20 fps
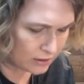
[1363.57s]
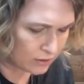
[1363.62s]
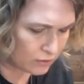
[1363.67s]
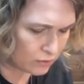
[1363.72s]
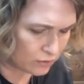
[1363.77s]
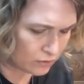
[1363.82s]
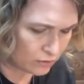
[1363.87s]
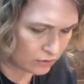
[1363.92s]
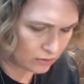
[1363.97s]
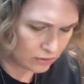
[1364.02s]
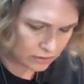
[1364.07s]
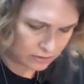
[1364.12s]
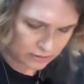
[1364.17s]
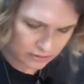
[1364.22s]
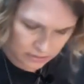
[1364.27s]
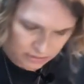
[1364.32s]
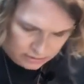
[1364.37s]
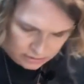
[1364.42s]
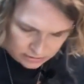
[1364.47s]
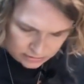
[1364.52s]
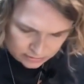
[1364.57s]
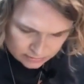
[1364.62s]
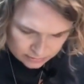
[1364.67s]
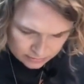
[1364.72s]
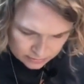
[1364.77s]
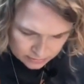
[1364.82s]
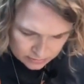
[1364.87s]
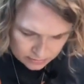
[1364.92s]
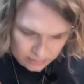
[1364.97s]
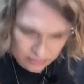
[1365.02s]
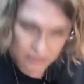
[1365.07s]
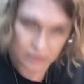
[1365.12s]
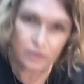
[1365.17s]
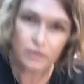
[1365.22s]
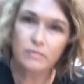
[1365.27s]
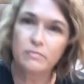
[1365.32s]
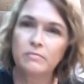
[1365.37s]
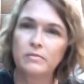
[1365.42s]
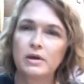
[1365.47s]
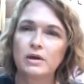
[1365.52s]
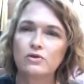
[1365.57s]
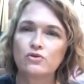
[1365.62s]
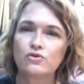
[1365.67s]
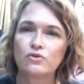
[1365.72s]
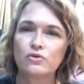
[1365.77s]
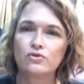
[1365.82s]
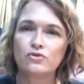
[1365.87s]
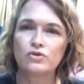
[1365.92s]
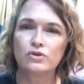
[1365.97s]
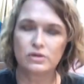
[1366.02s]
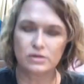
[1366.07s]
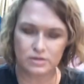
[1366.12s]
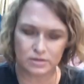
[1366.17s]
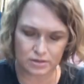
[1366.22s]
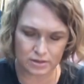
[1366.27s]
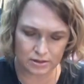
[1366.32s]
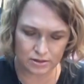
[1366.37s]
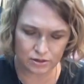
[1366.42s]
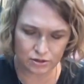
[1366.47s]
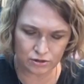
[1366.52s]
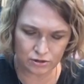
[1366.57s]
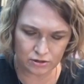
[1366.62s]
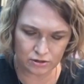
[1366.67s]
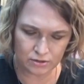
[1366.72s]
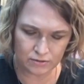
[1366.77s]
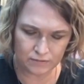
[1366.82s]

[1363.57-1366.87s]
cools. Make sure she's centered.